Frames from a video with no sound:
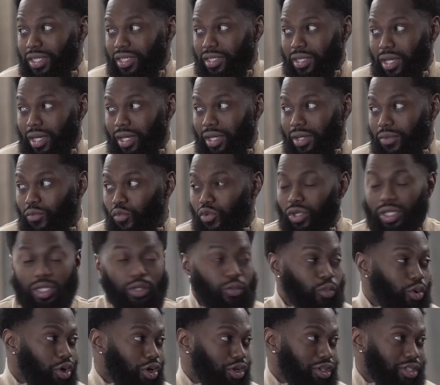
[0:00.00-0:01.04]
stunting really
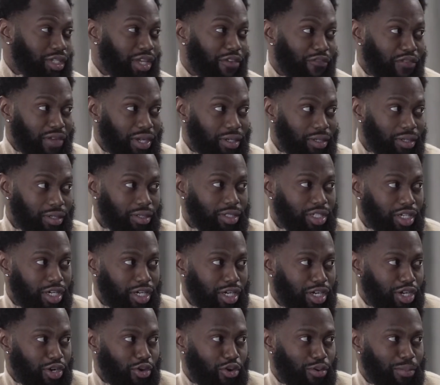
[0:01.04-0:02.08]
works, if it looks
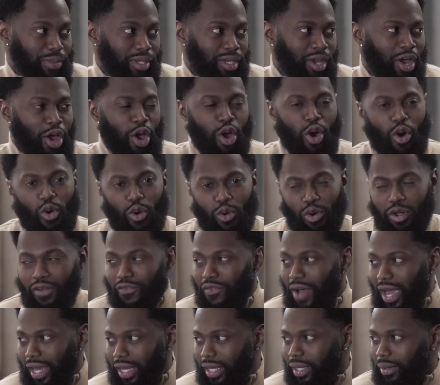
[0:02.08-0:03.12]
good on me, or if
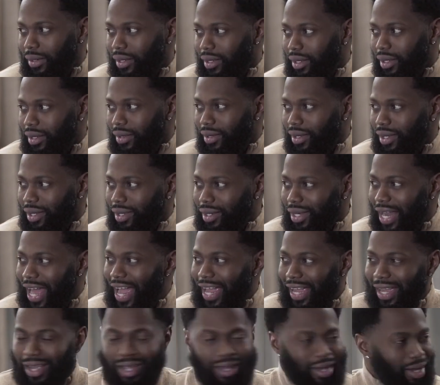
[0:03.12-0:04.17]
I could,
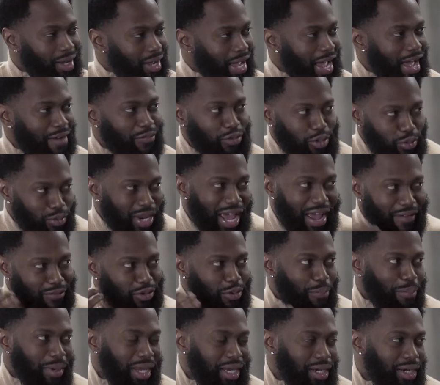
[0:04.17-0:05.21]
like, have you
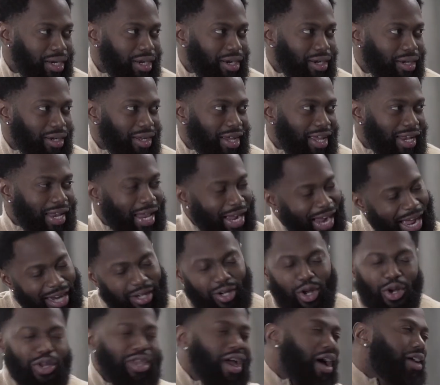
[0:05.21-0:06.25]
been there? Like, I
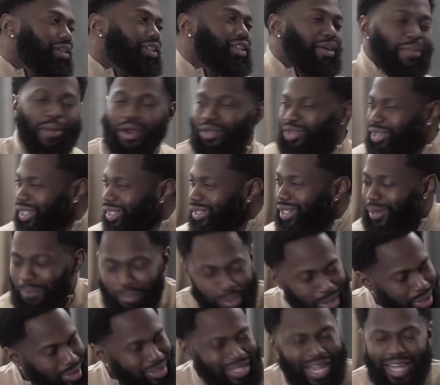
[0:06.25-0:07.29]
know y'all some authentic
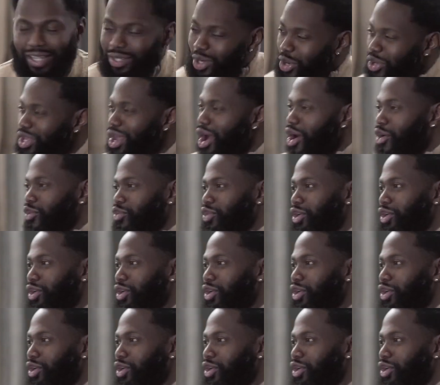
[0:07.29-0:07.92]
brothers. I know y'all